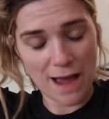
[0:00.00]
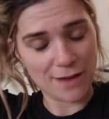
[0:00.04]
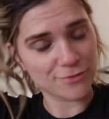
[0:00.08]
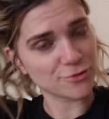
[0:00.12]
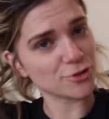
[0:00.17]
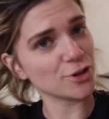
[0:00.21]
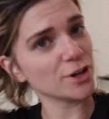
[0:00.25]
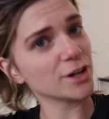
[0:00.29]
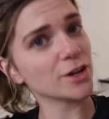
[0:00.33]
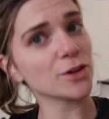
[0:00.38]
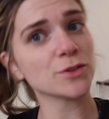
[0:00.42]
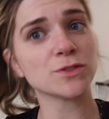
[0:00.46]

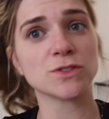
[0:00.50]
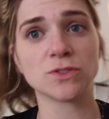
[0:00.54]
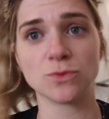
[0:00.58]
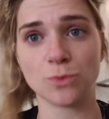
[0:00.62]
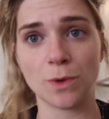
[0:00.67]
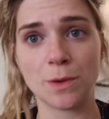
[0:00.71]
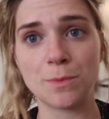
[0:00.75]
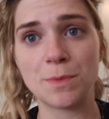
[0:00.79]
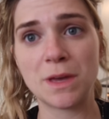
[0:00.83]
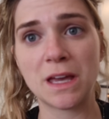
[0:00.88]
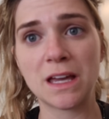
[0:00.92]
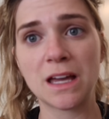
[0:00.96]
After I go
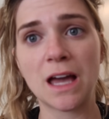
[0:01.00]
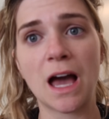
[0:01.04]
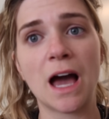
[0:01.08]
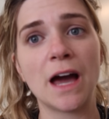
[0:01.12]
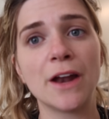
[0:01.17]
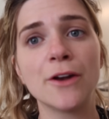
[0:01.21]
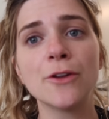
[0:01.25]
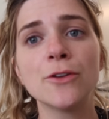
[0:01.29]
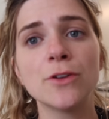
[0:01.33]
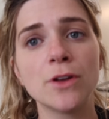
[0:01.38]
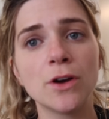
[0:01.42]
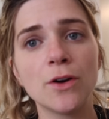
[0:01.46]
swimming, I
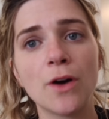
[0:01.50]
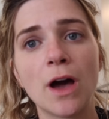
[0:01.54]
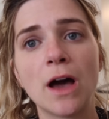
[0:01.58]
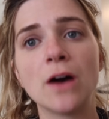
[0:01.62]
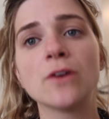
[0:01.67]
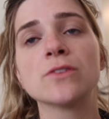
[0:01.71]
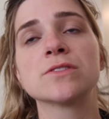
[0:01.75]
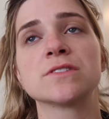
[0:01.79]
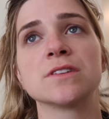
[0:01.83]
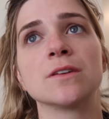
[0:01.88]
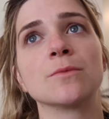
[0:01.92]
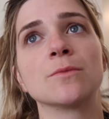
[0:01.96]
don't know
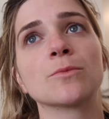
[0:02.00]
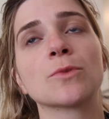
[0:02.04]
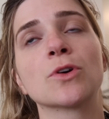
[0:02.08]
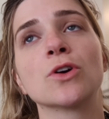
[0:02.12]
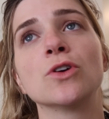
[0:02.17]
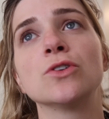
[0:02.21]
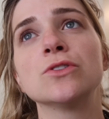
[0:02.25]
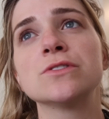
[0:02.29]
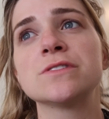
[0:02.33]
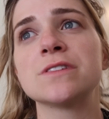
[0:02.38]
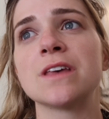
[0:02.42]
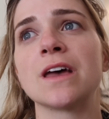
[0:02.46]
how some
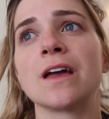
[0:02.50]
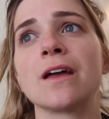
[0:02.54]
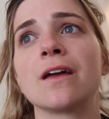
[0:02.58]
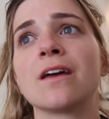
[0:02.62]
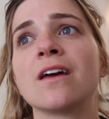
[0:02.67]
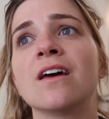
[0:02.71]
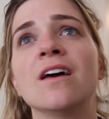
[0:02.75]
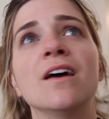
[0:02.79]
girls like,